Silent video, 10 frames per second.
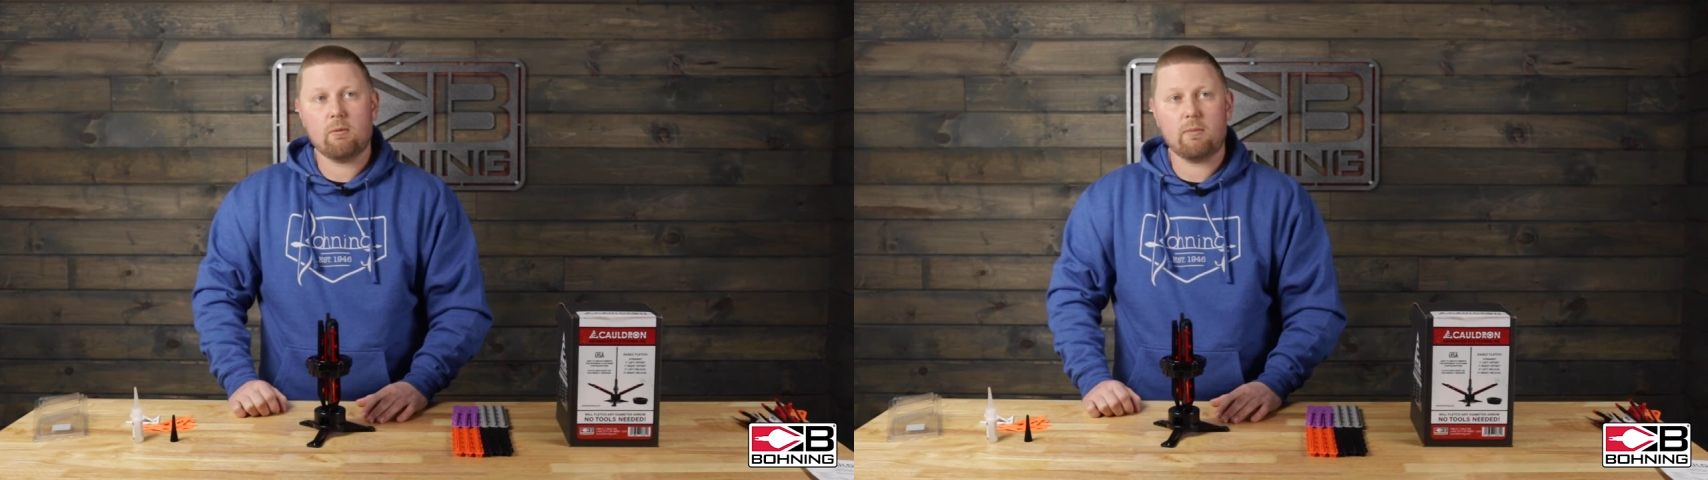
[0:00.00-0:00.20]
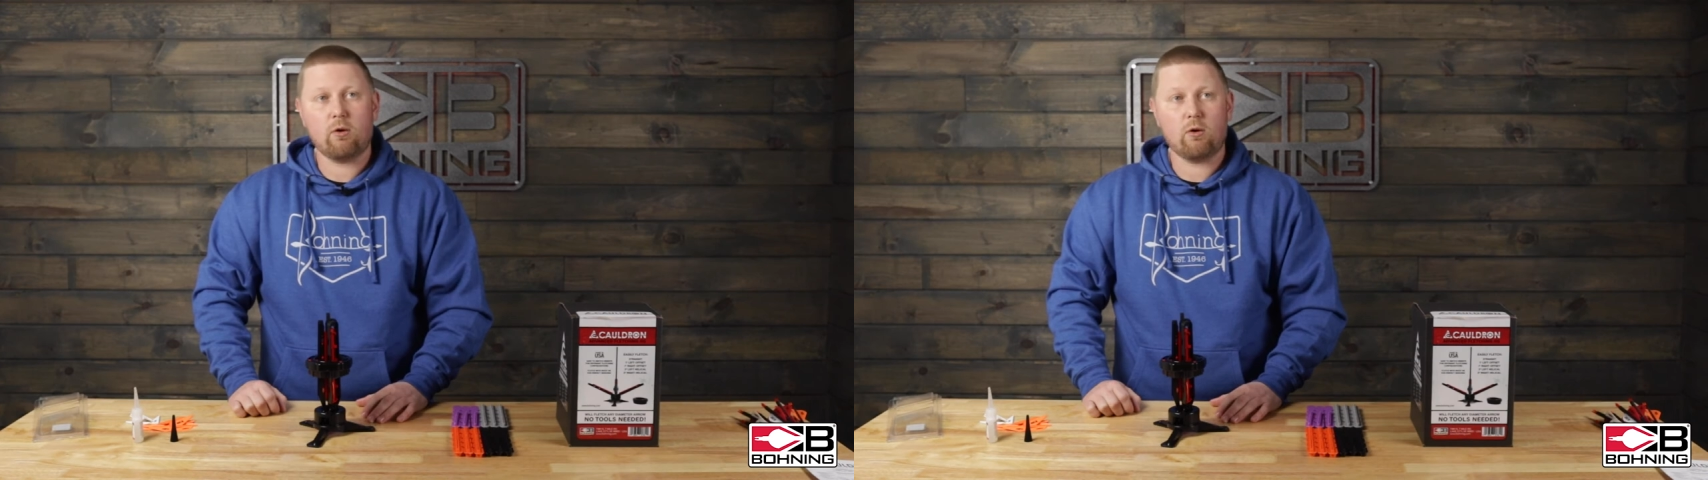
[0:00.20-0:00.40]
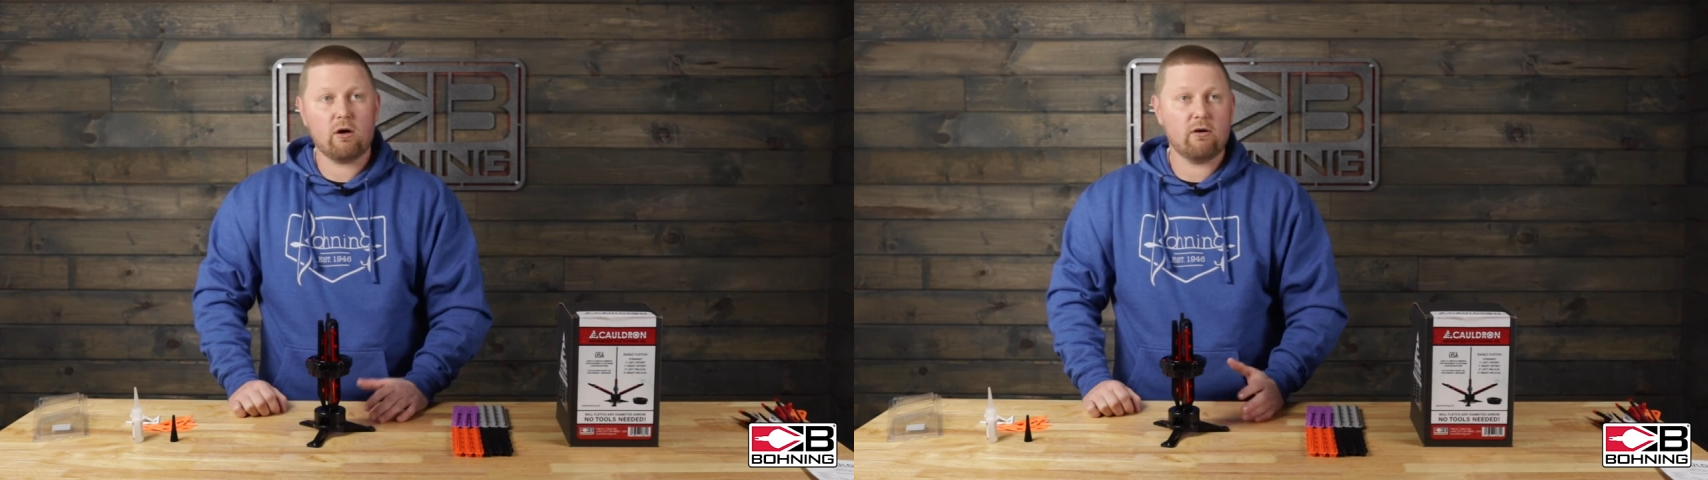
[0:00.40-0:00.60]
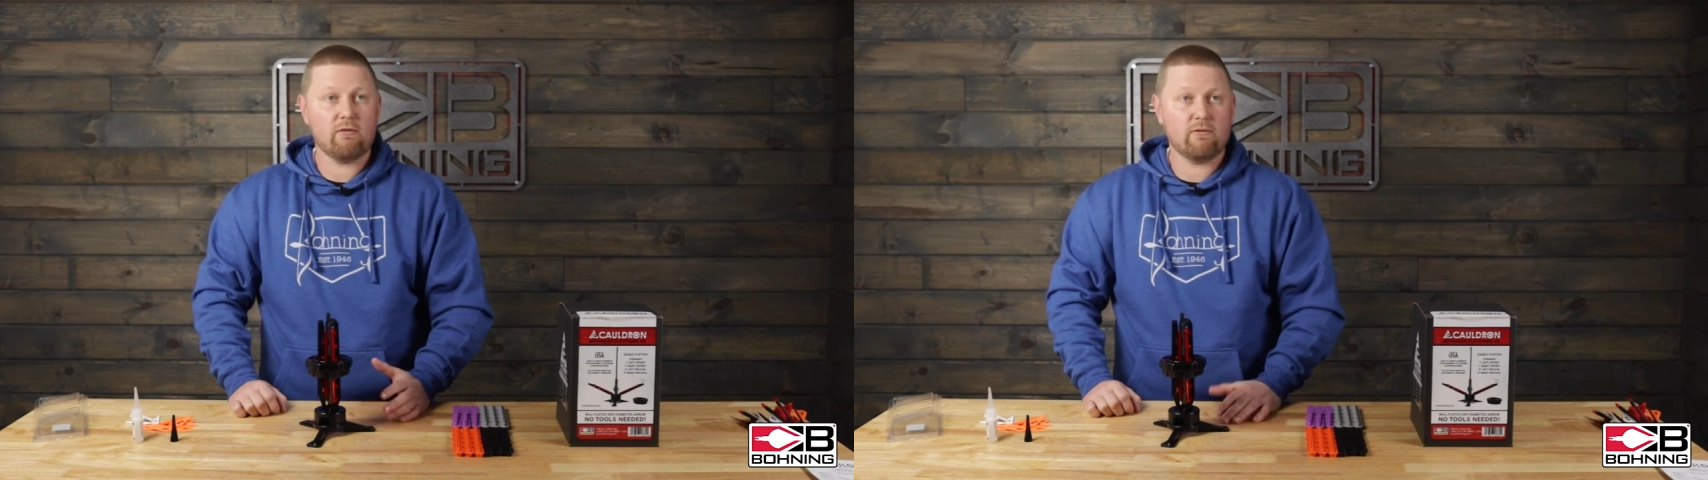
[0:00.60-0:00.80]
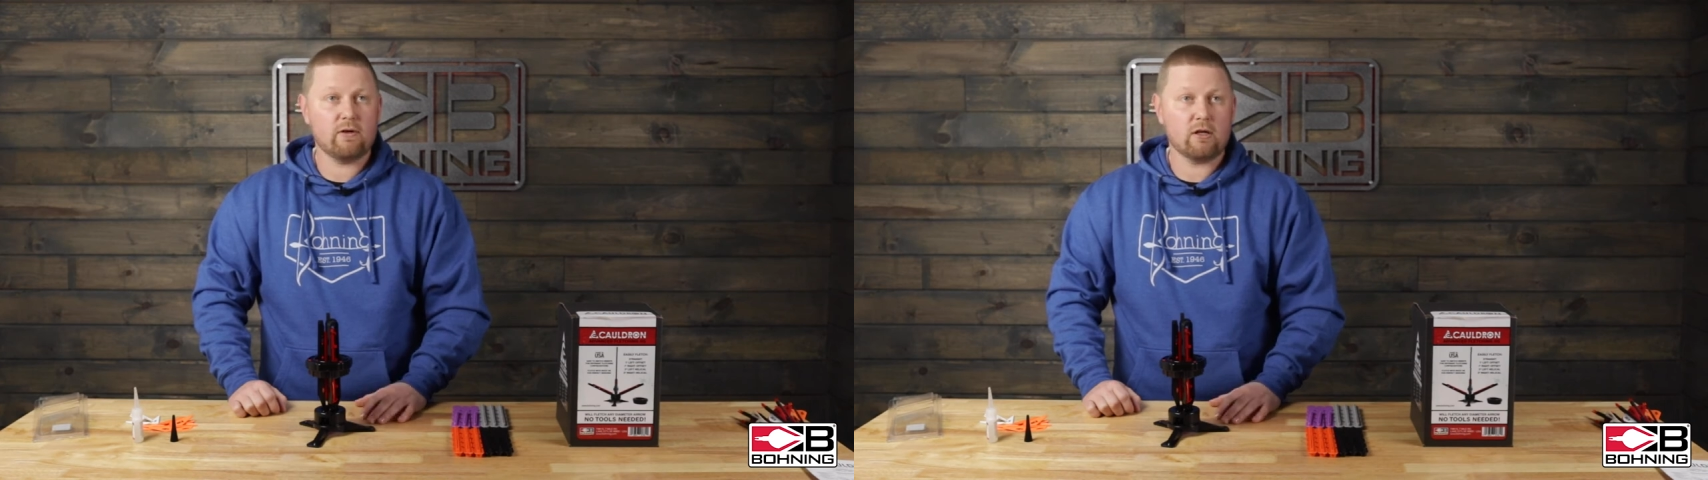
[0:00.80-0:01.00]
amount
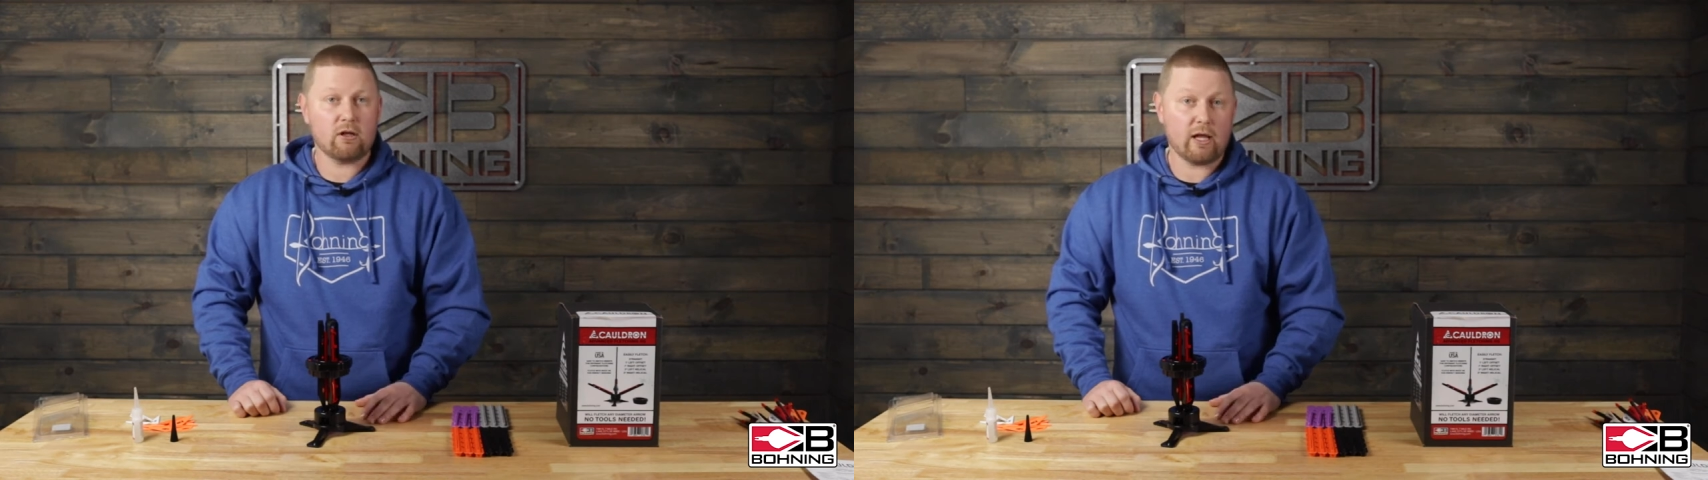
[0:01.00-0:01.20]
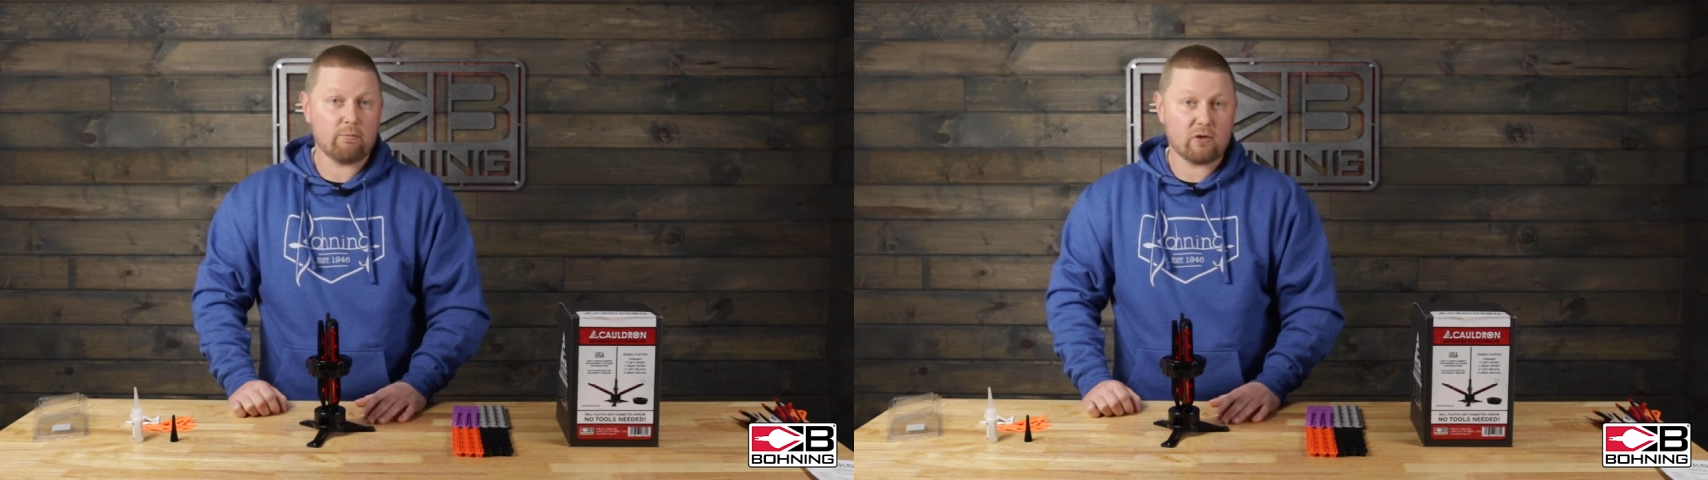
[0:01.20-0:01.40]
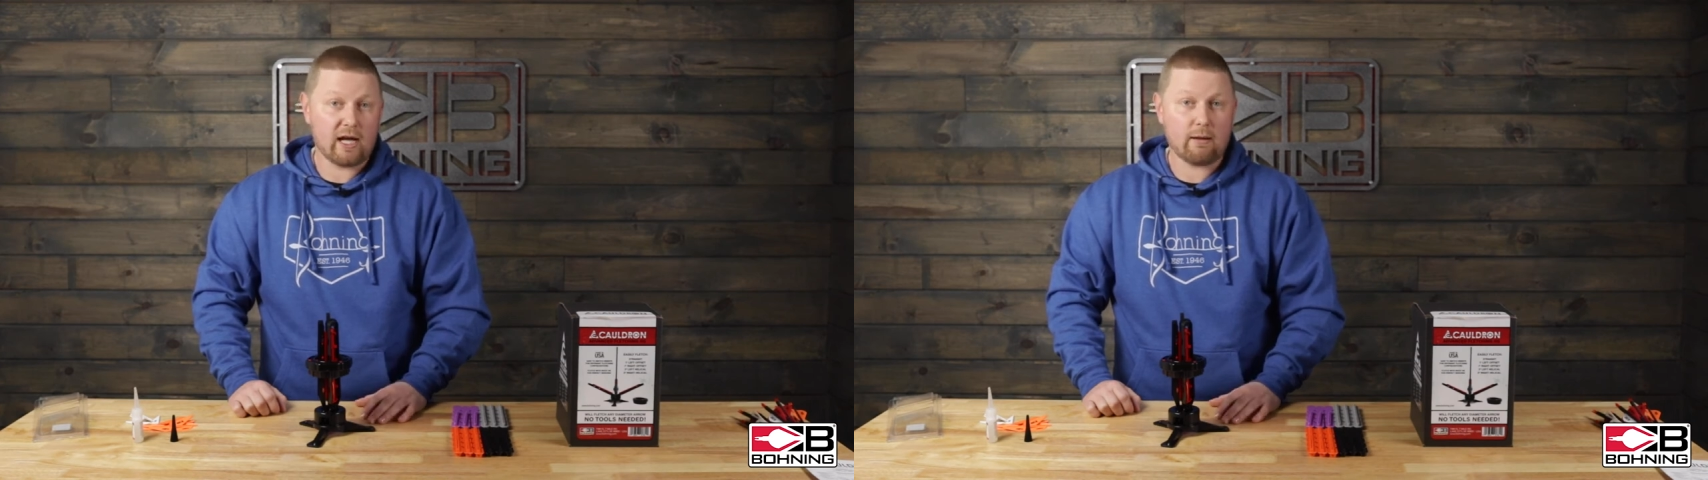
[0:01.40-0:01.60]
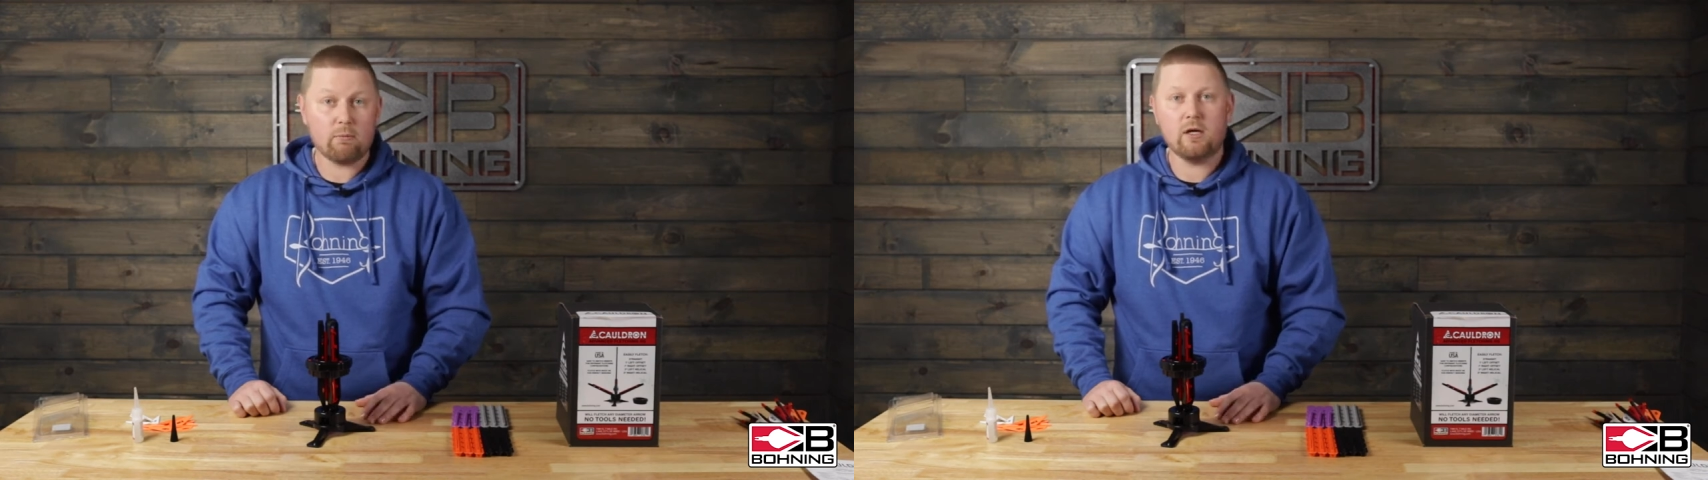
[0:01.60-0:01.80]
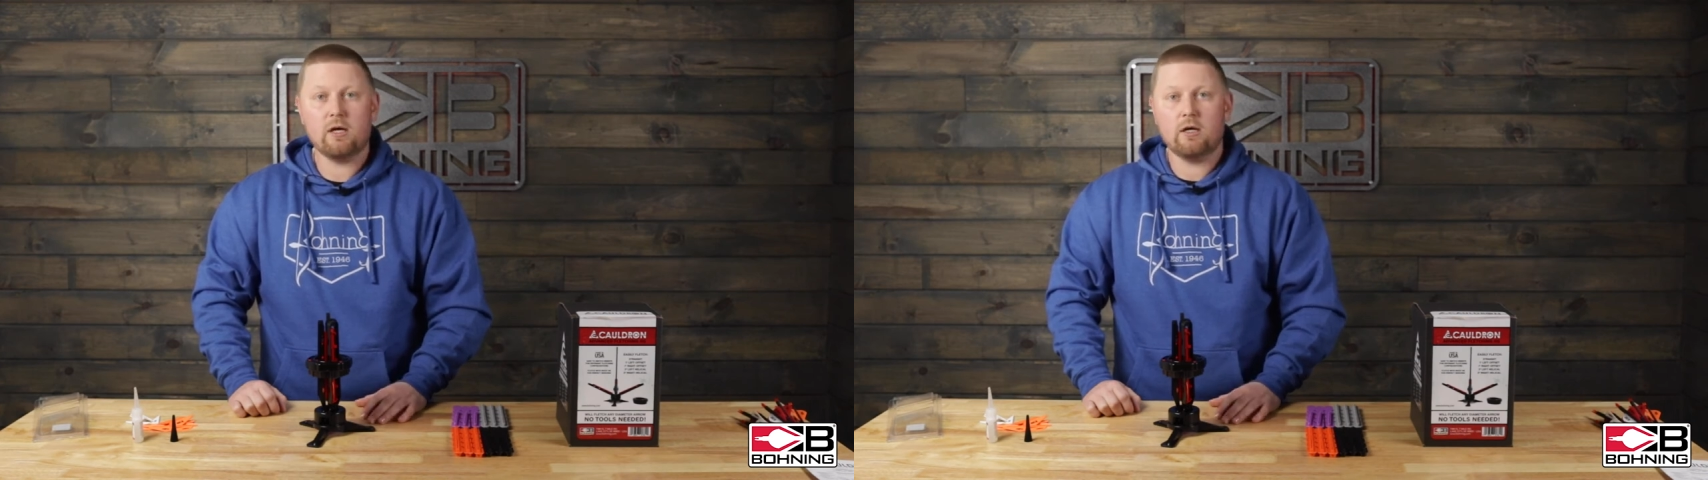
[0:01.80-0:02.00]
of clamp
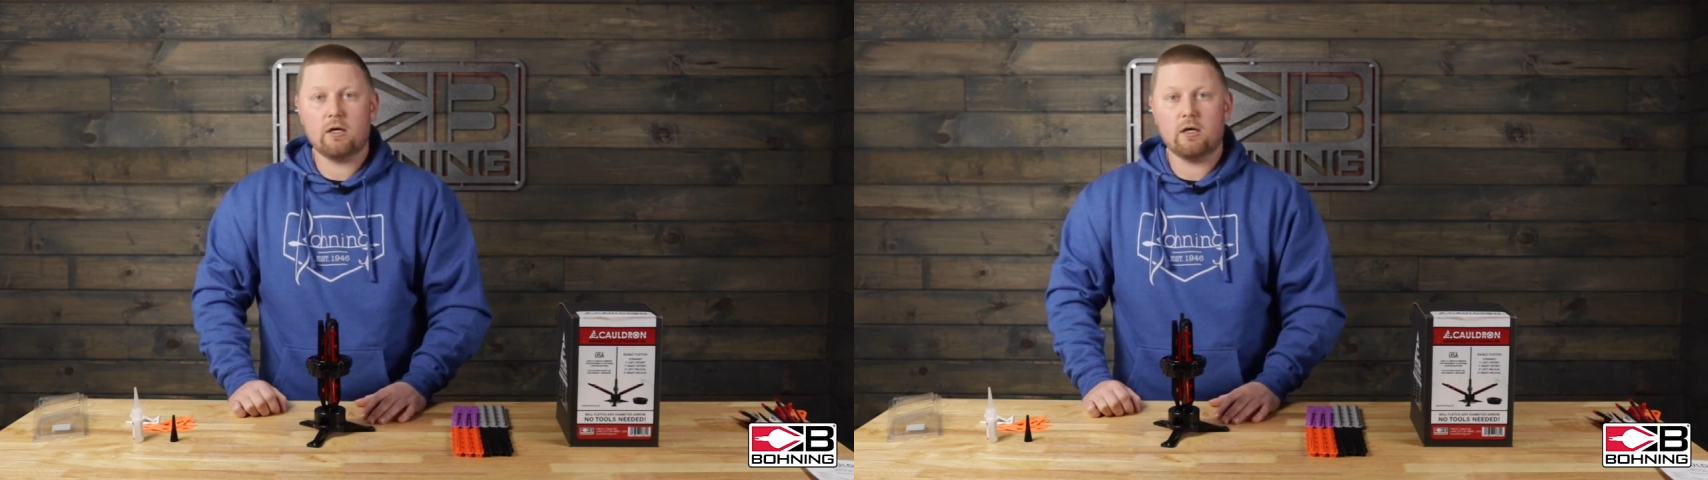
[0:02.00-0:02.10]
time